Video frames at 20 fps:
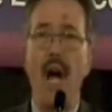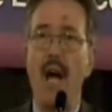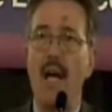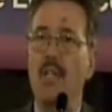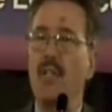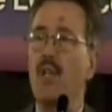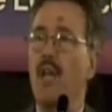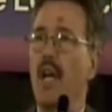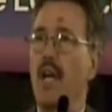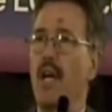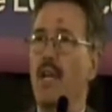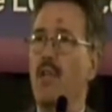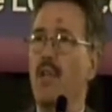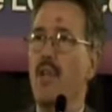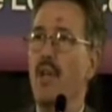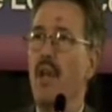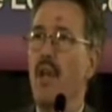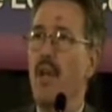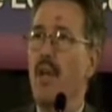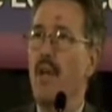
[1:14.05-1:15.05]
context
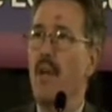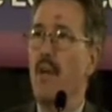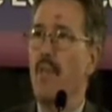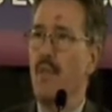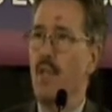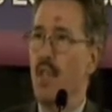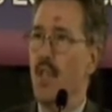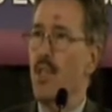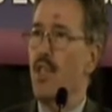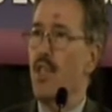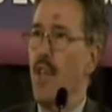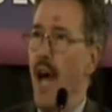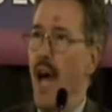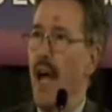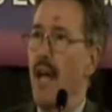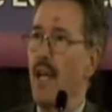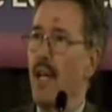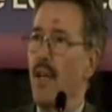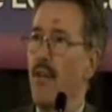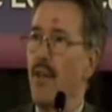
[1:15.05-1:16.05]
of a
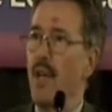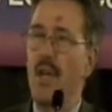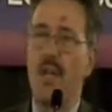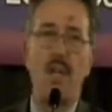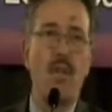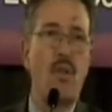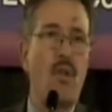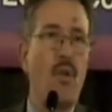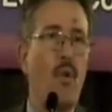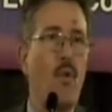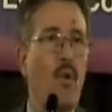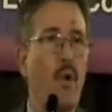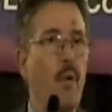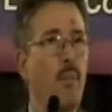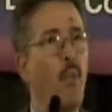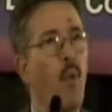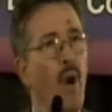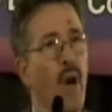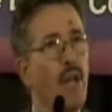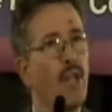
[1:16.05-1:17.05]
society that is
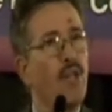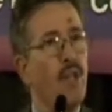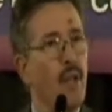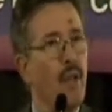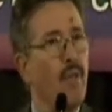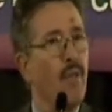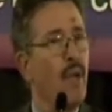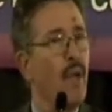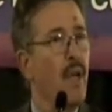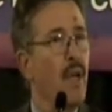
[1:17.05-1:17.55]
so impressive